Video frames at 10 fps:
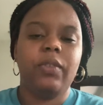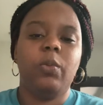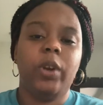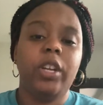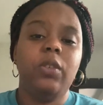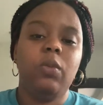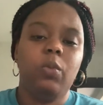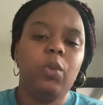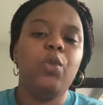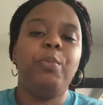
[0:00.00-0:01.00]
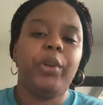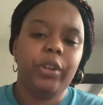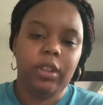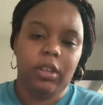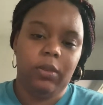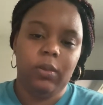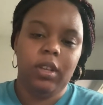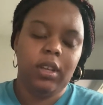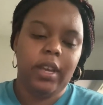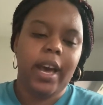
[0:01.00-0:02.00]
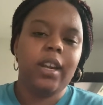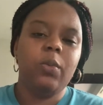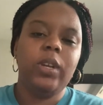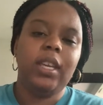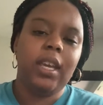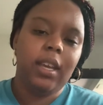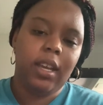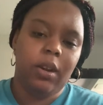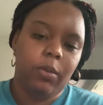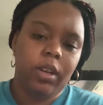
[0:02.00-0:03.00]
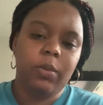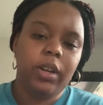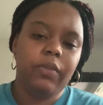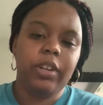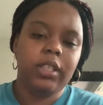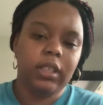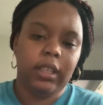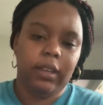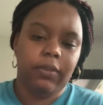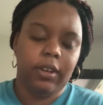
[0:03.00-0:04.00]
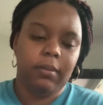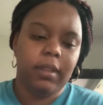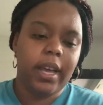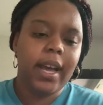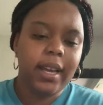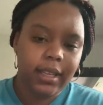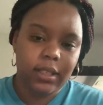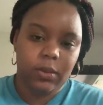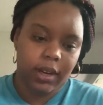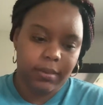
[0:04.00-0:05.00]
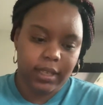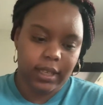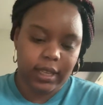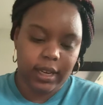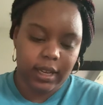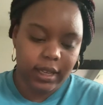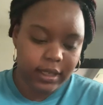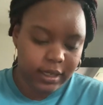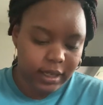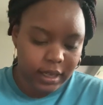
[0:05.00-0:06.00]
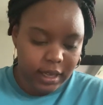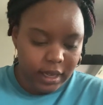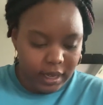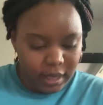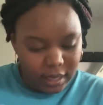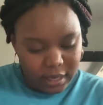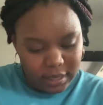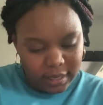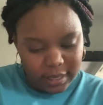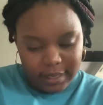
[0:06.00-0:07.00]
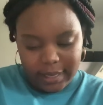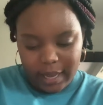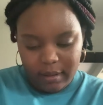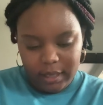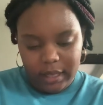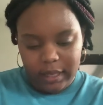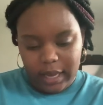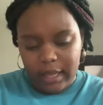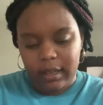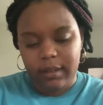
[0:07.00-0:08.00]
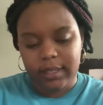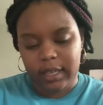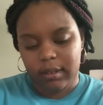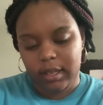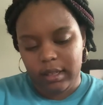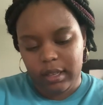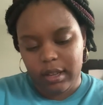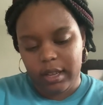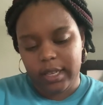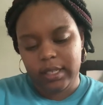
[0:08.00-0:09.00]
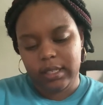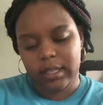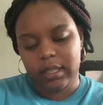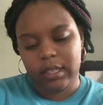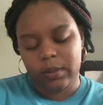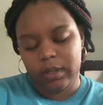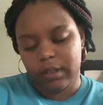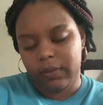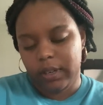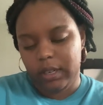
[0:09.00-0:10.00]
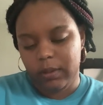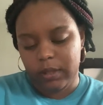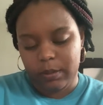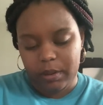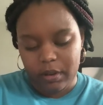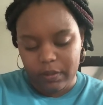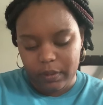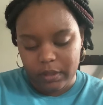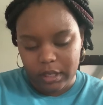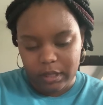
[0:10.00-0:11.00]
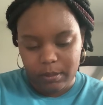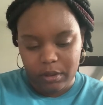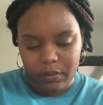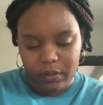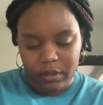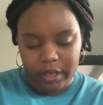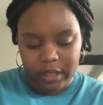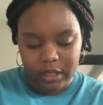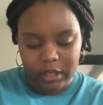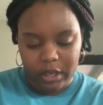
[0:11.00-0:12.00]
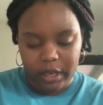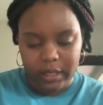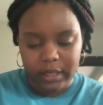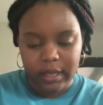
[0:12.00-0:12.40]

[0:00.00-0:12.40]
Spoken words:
from who birthed you. How did we get here? Where did we originate from? That is what I'm seeing that as. And then it says sound healing. I love sound healing, y'all. I just did this with a friend. It was beautiful. Such a beautiful look at the stars